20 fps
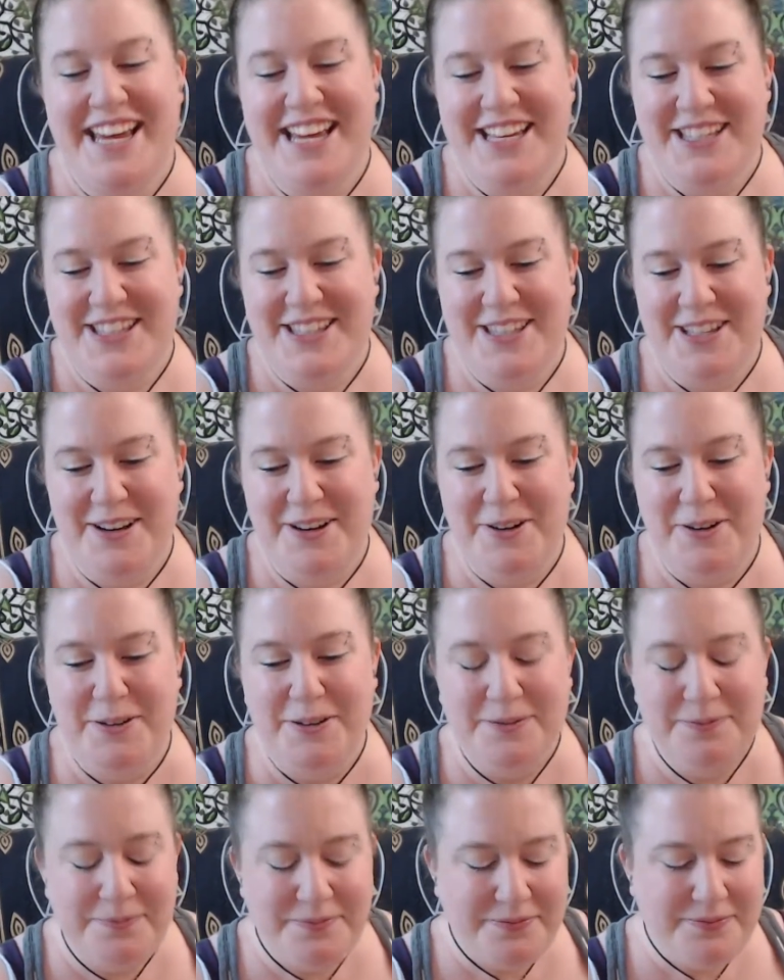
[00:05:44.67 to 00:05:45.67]

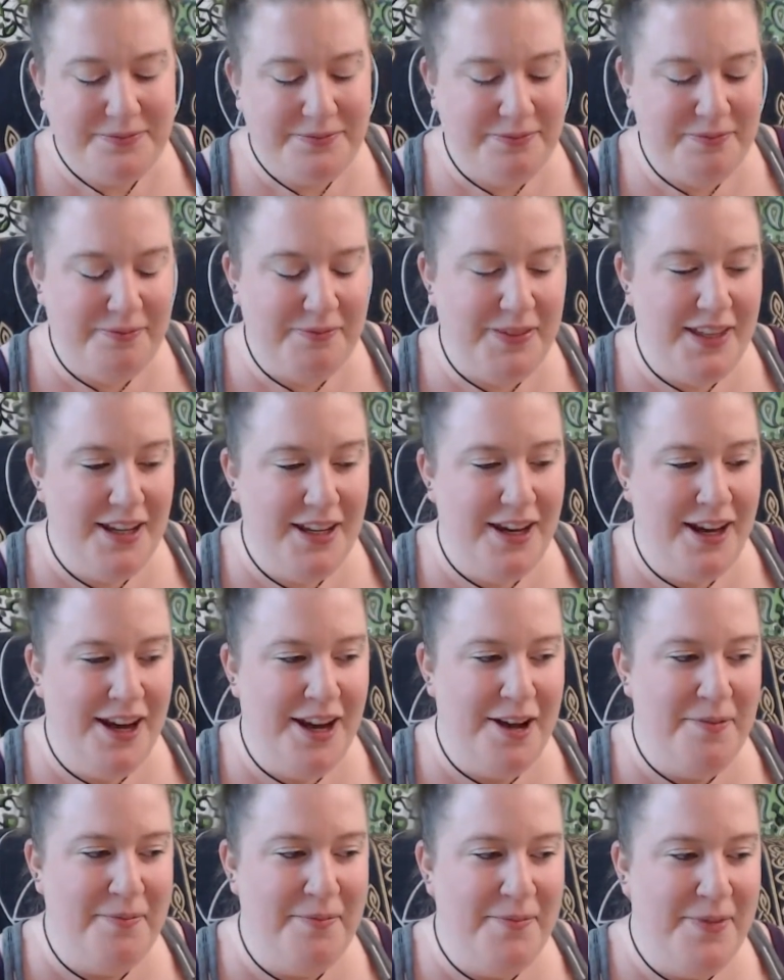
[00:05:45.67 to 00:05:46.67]
So,
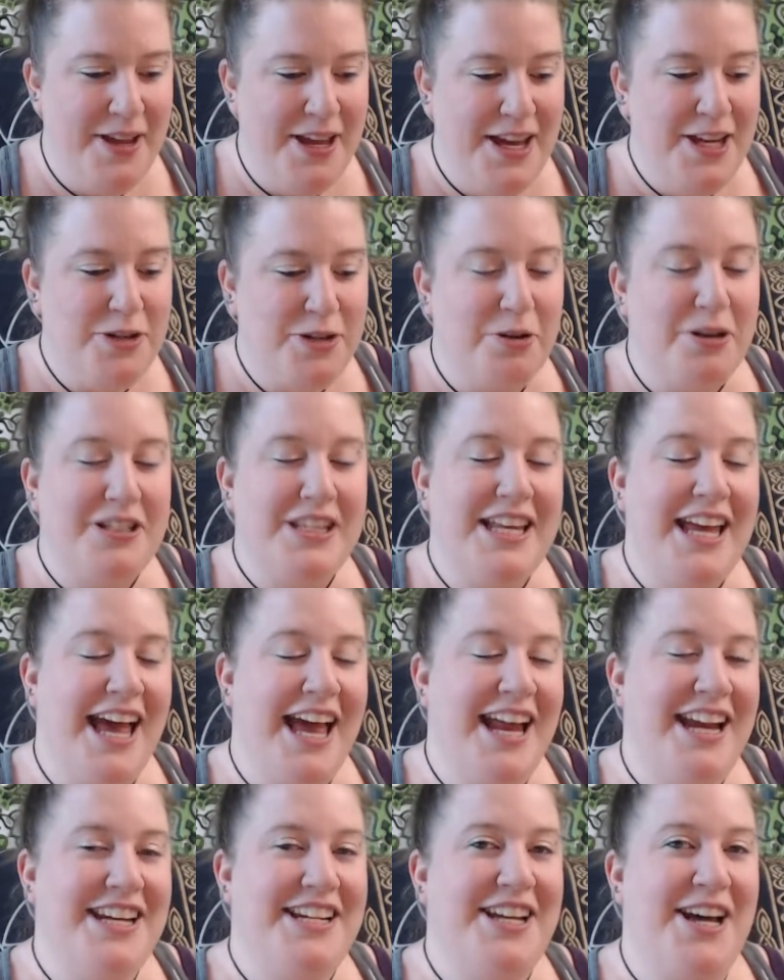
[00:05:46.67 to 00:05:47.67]
um, towards the
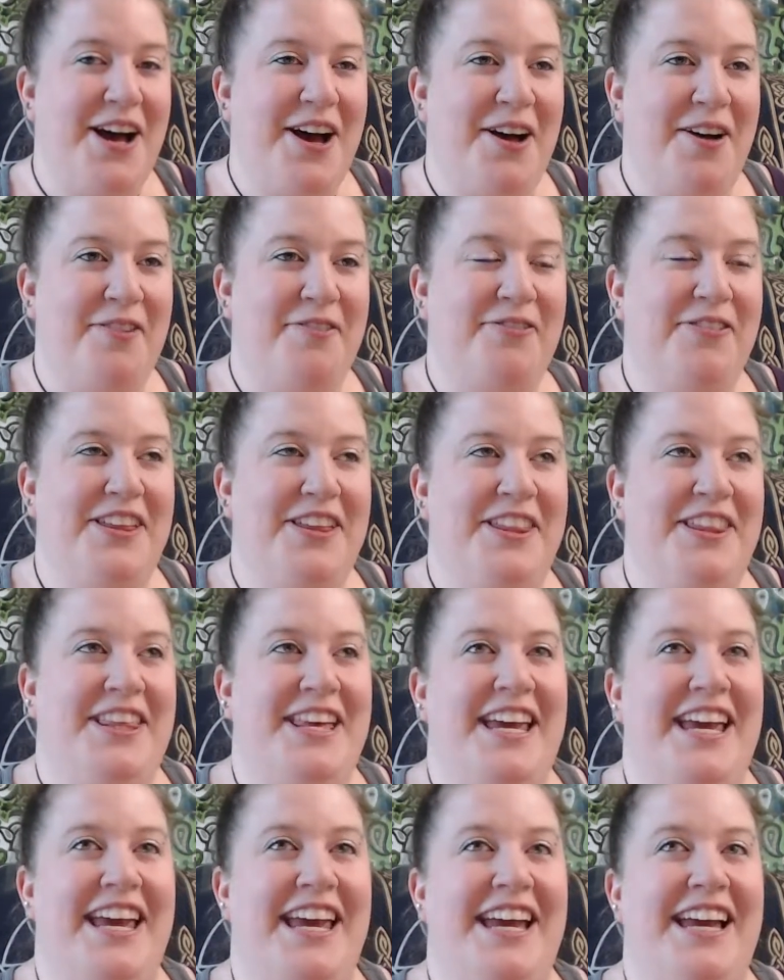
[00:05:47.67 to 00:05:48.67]
end of
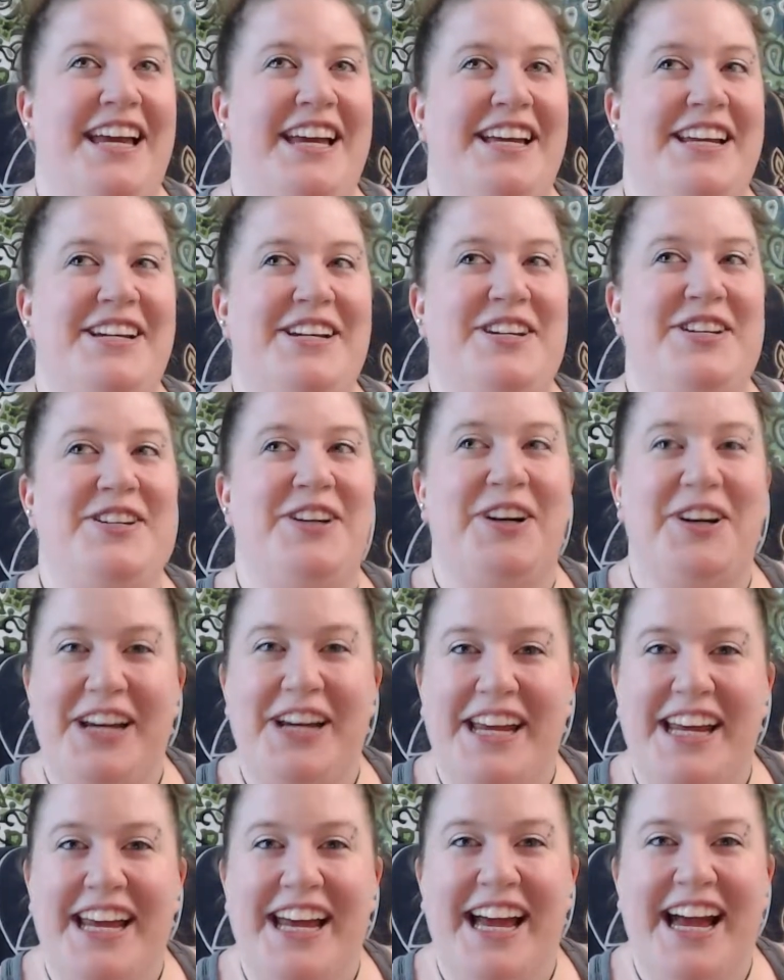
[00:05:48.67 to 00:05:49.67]
the
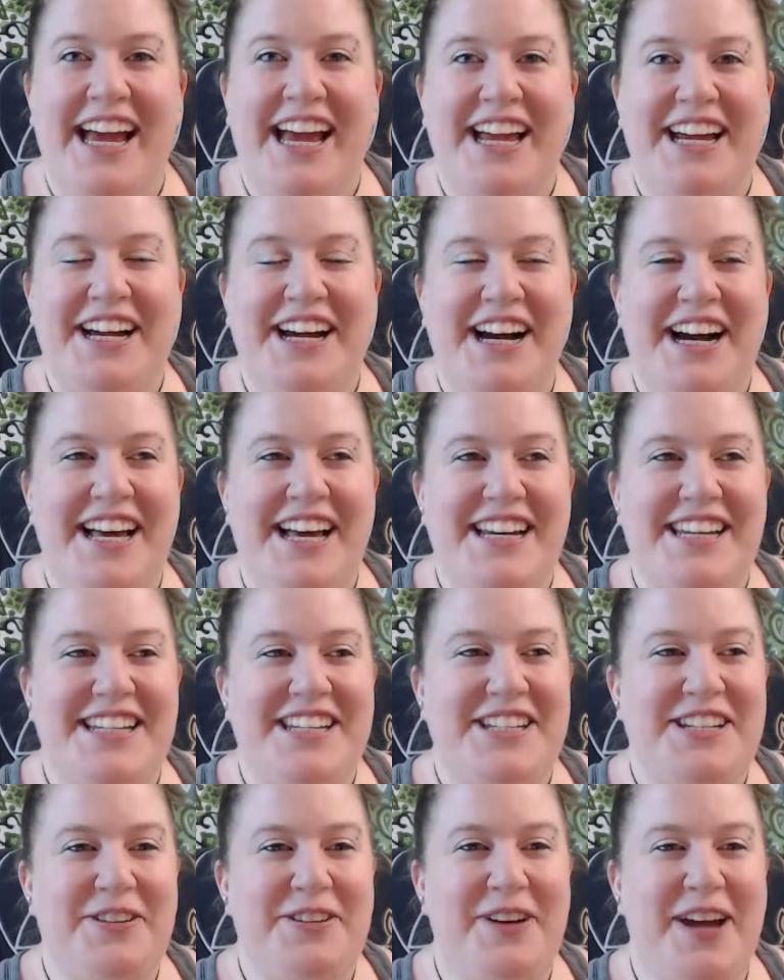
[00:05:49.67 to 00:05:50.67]
journey, I got
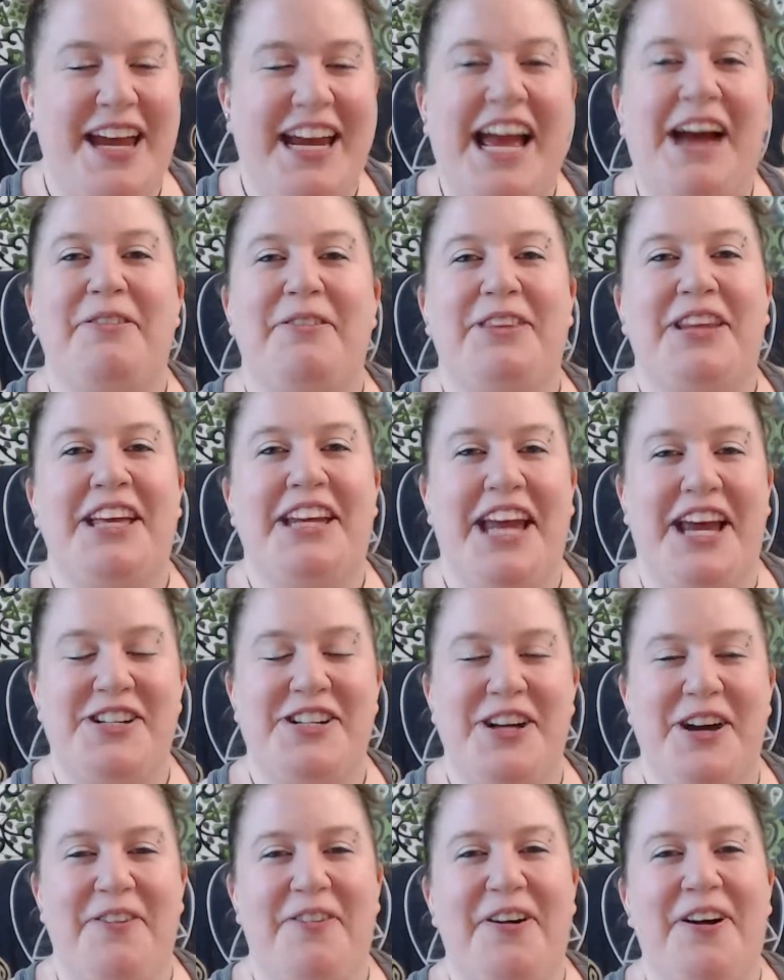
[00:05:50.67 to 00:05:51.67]
to hang out with
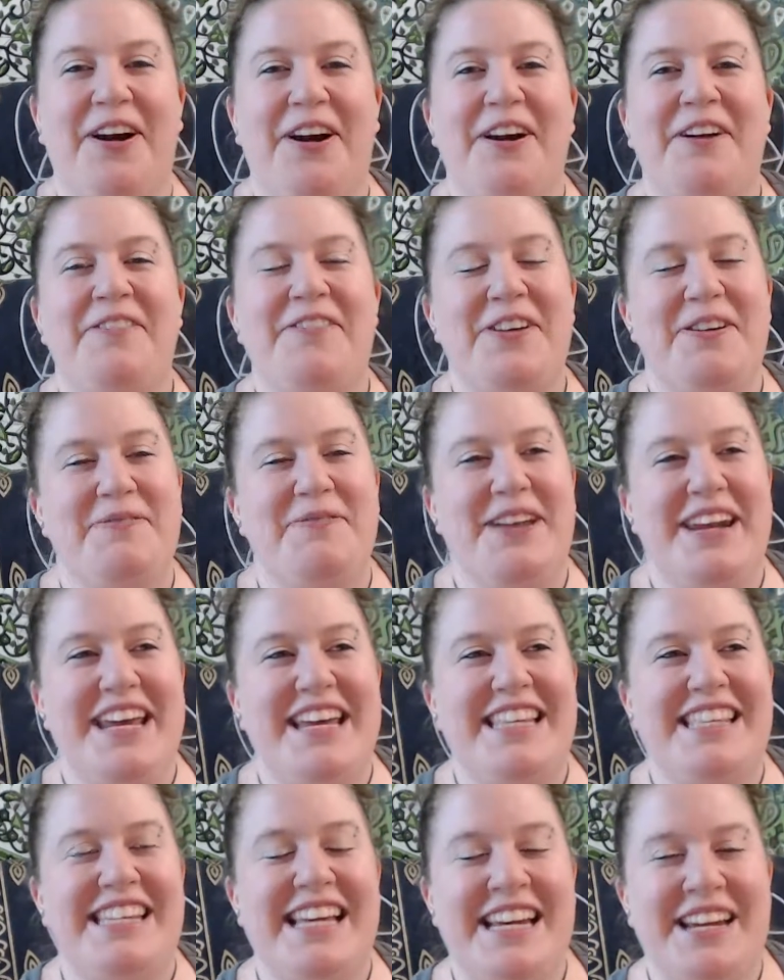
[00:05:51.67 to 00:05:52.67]
Ganesha for a few
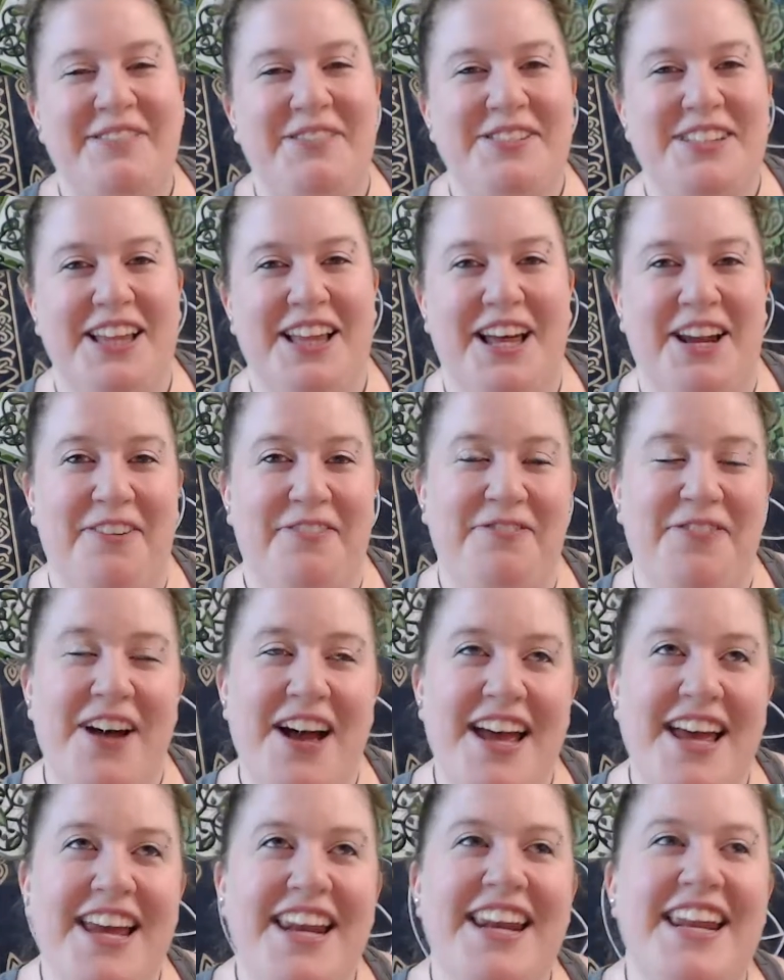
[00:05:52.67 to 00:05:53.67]
minutes, and it was a lot of
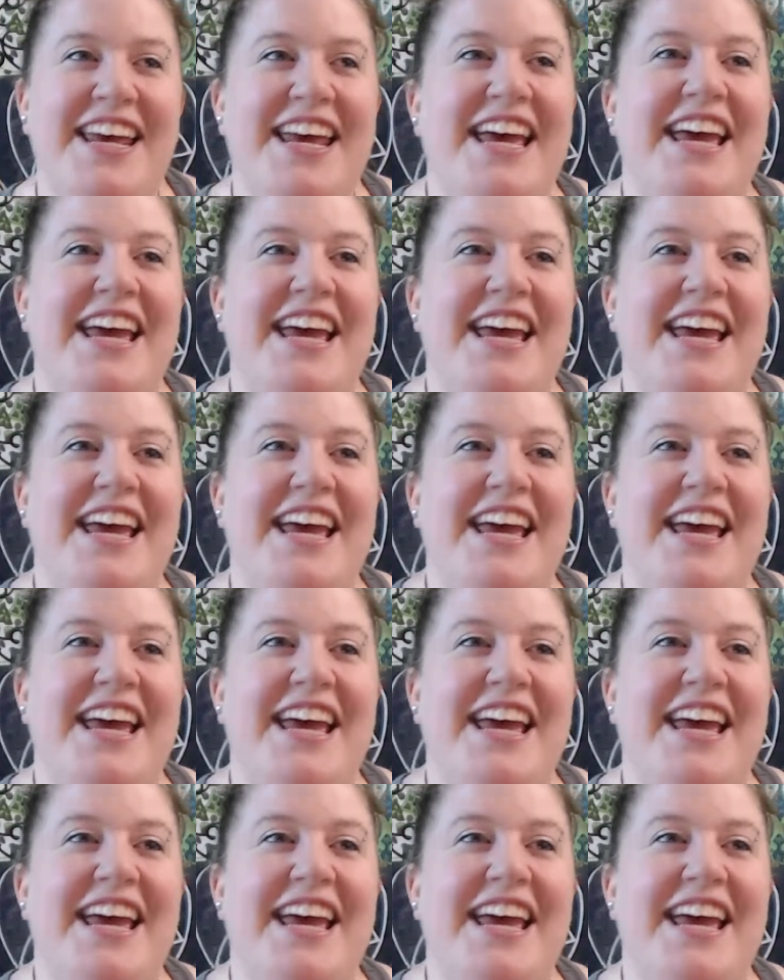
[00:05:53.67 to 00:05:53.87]
fun.